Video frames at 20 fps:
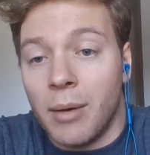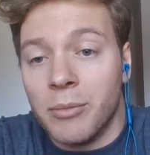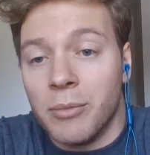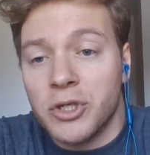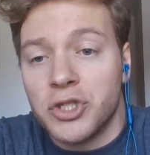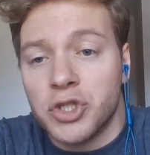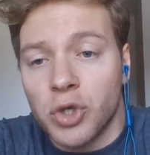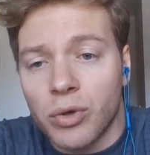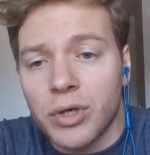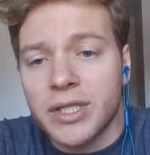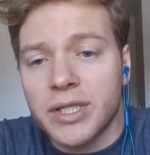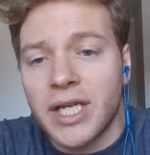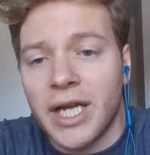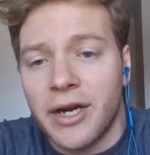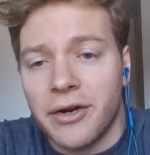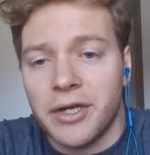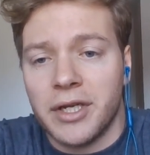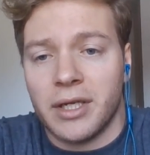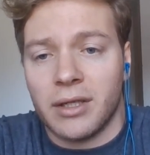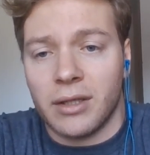
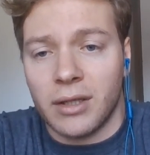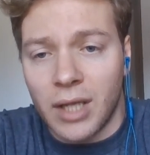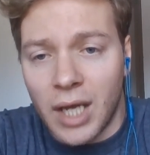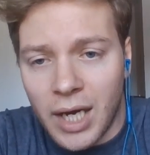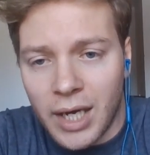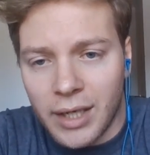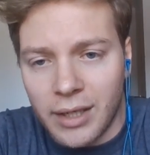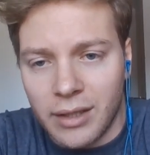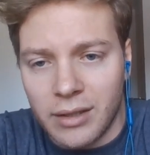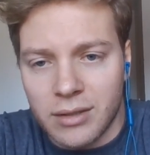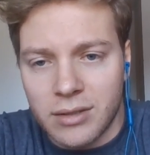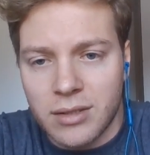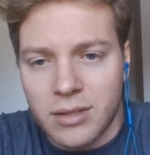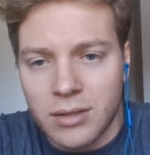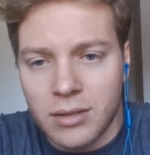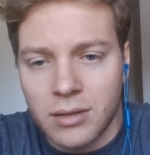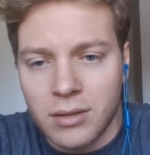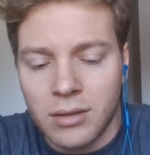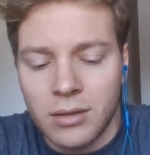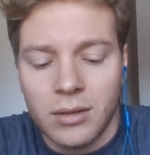majoritarian
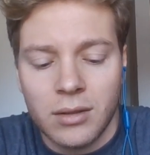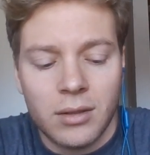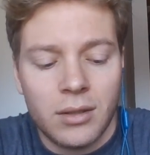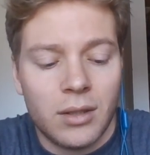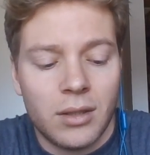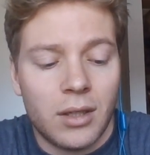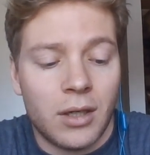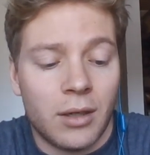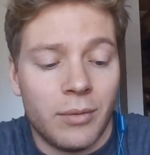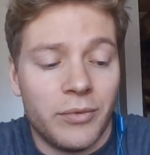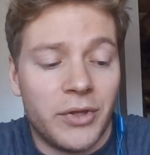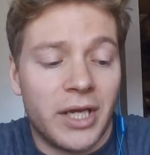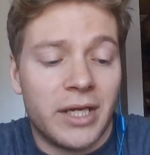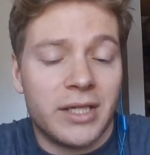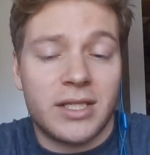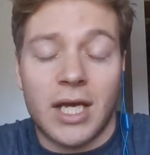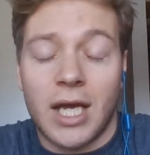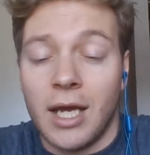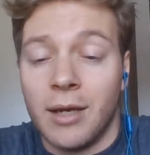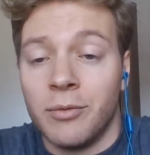lines that
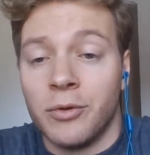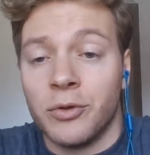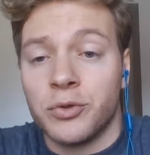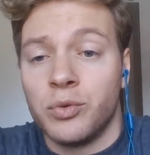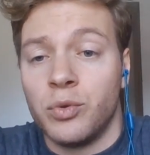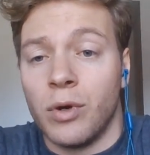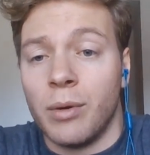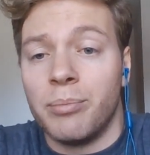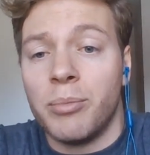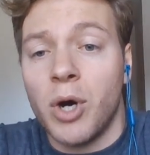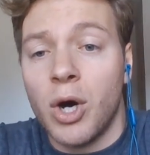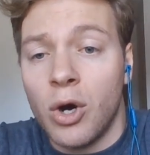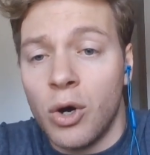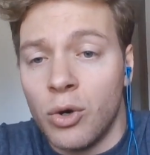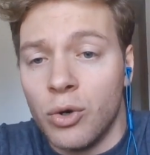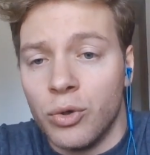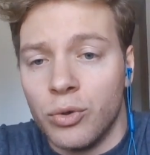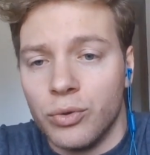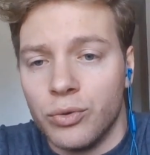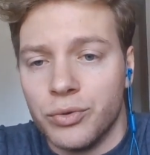is able to
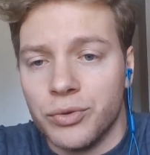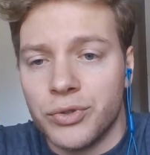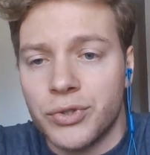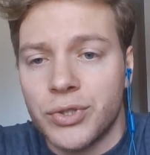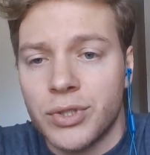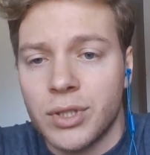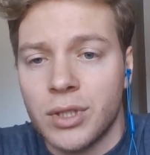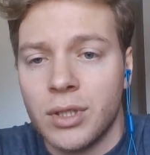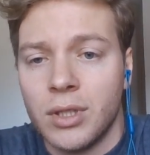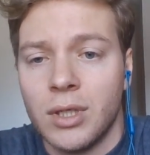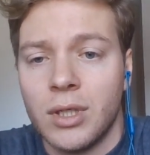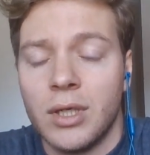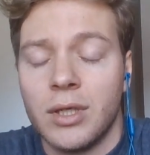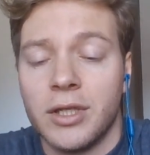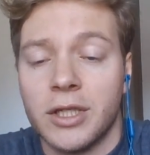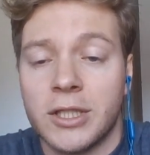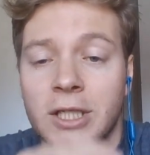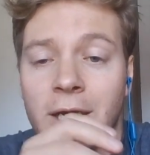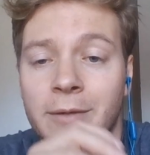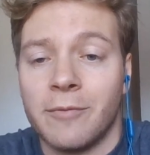oppose
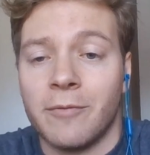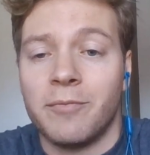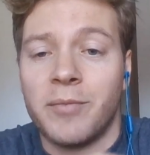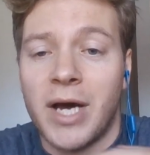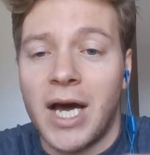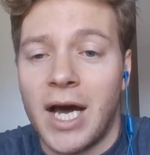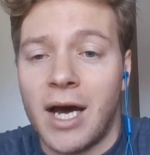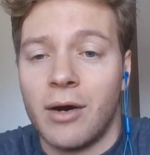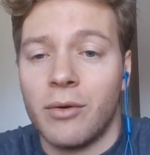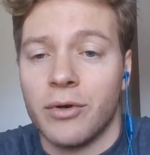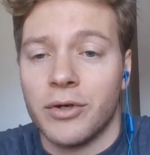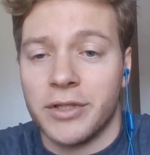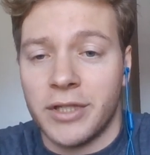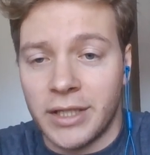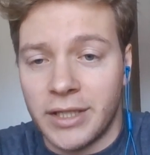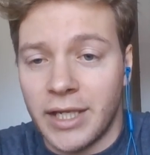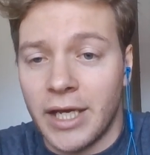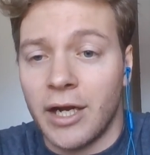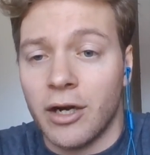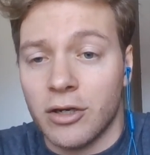the type of power
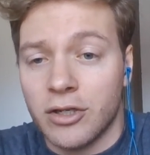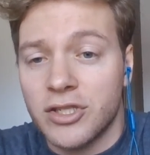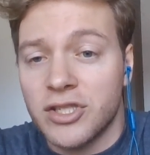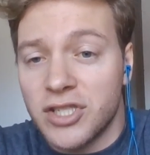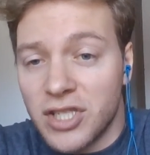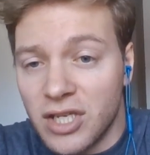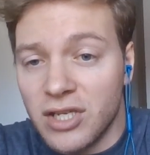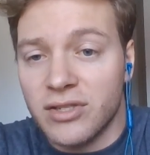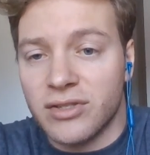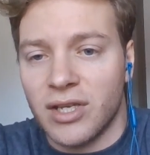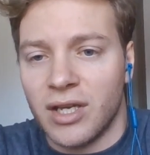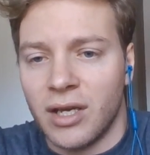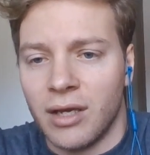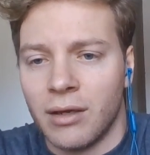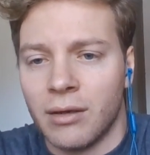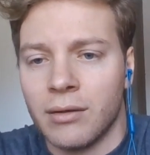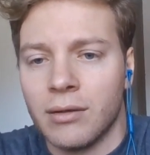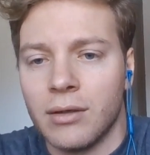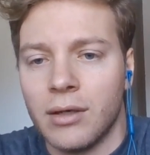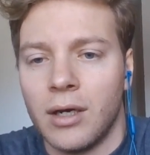that they are
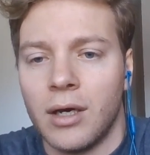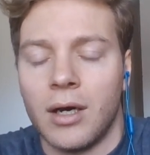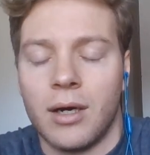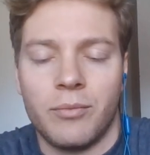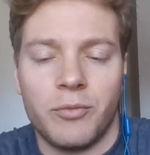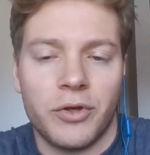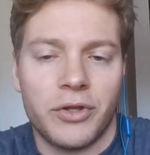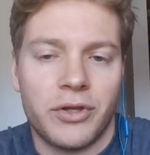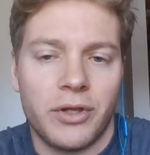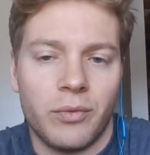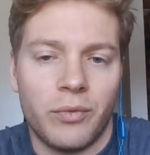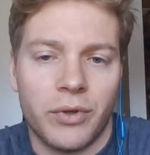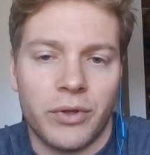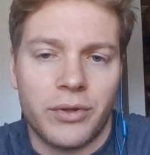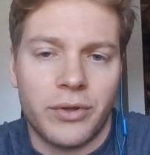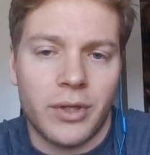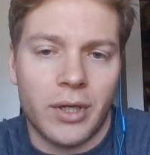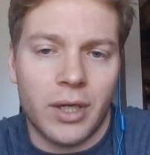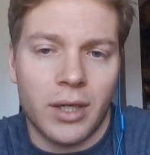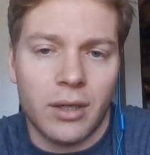seizing
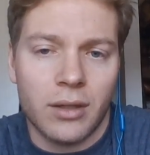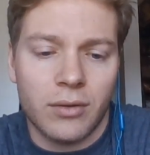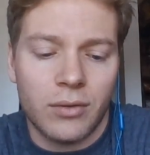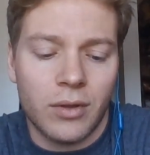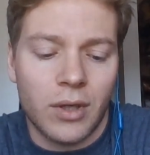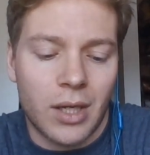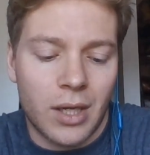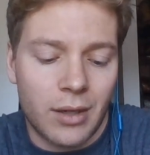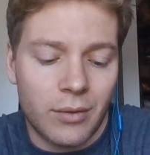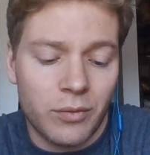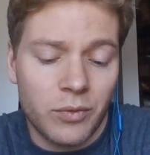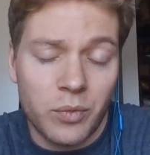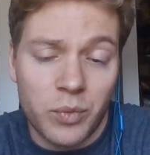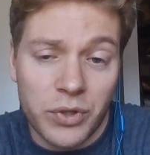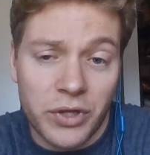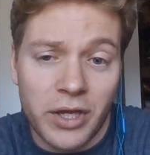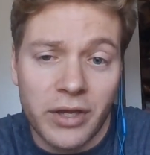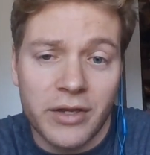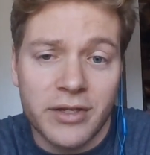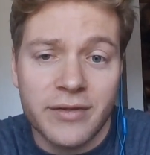
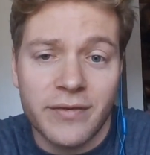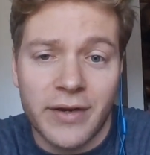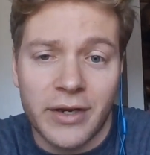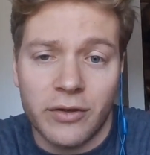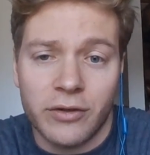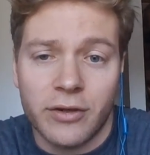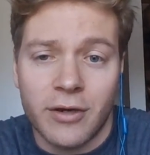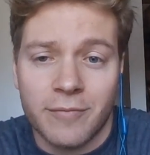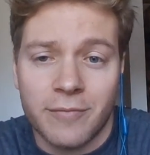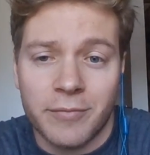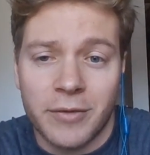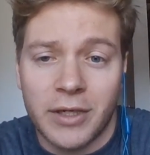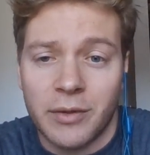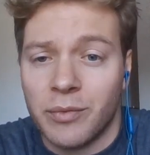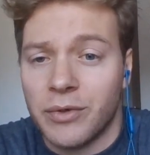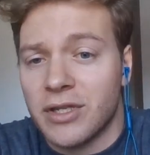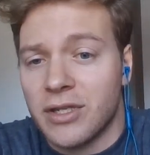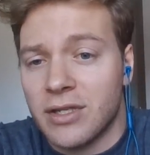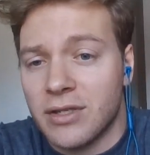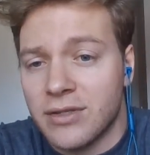within this federal government
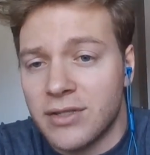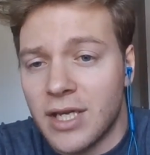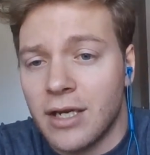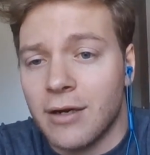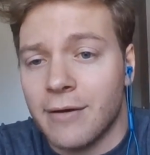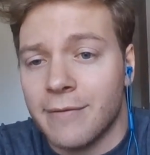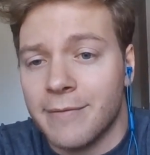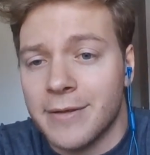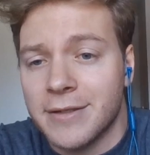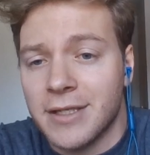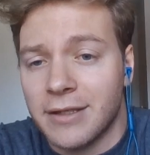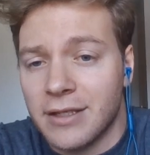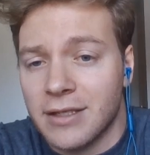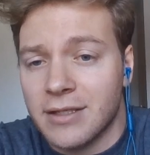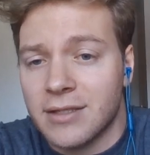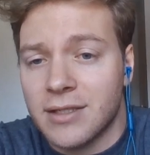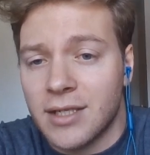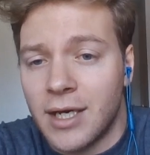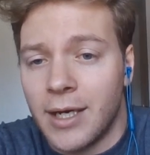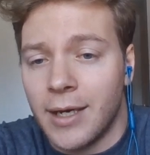and within state governments at
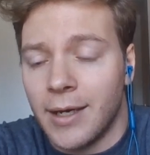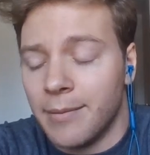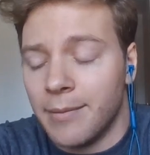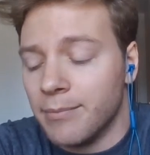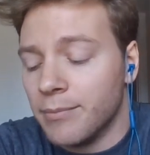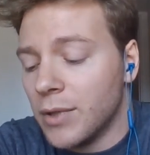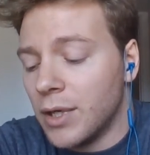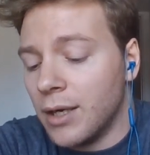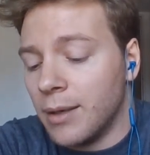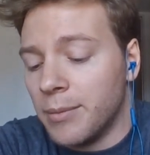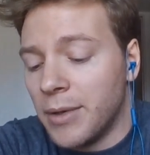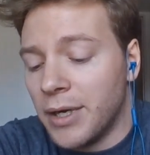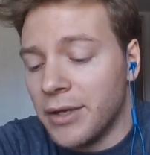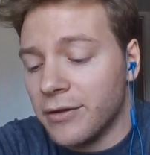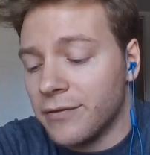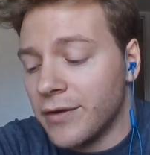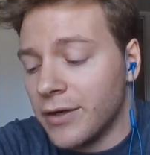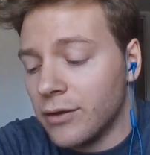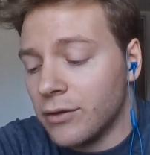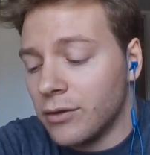this time
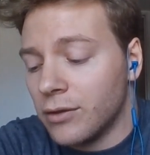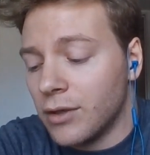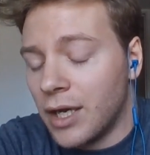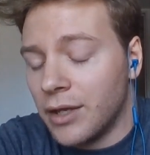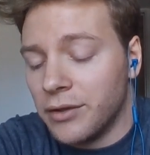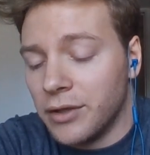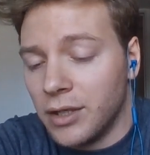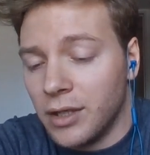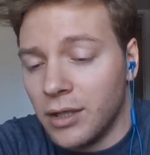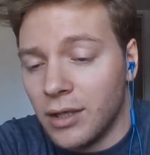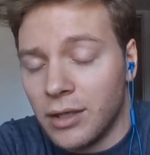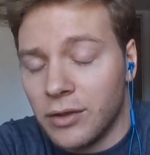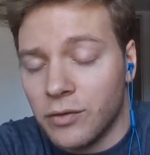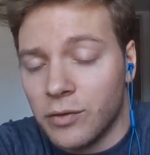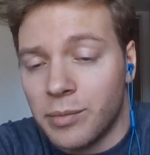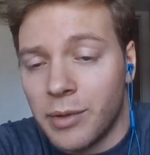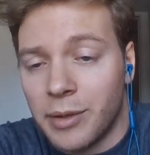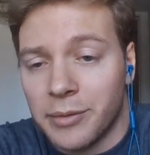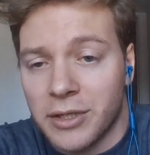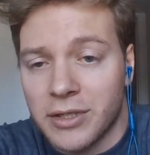on the
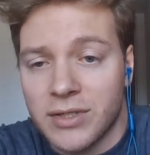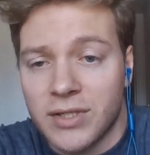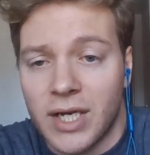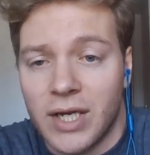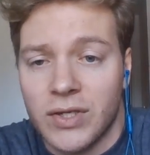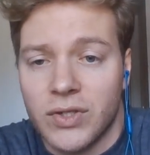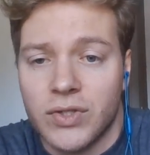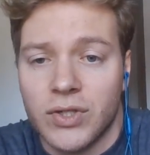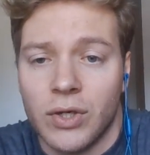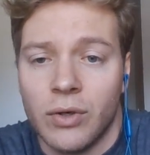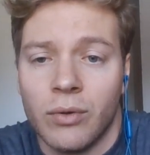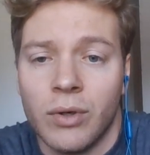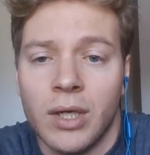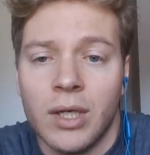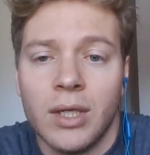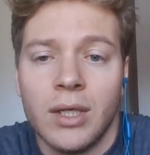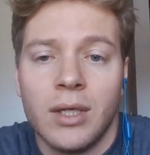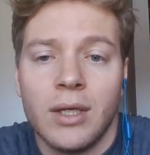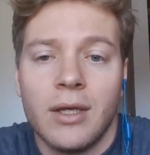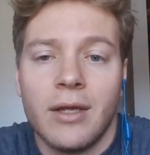Republican side. So
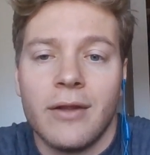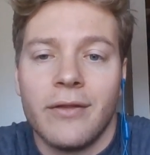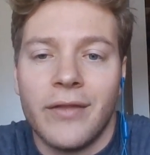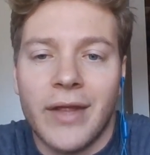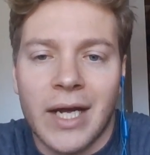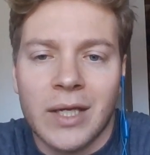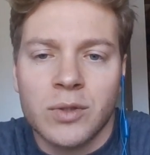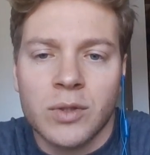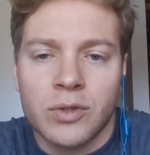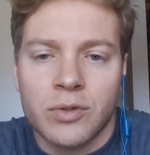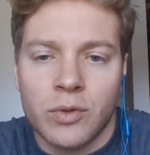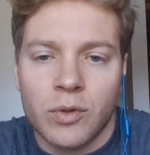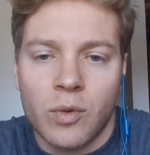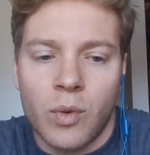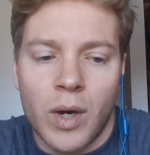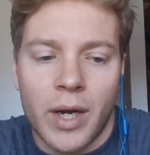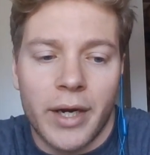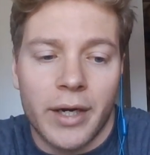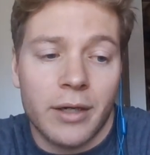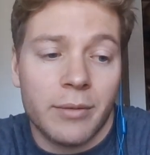that's what's
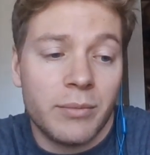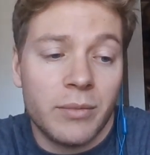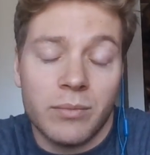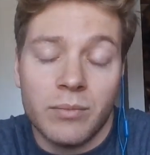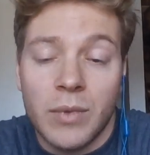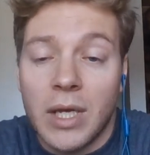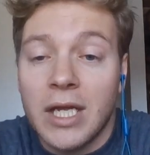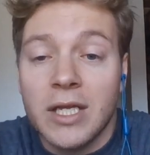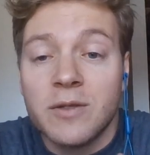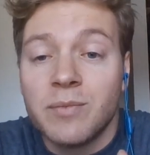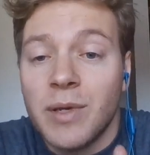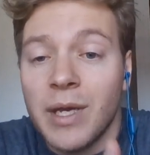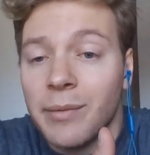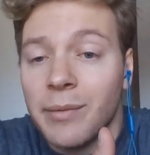required. It means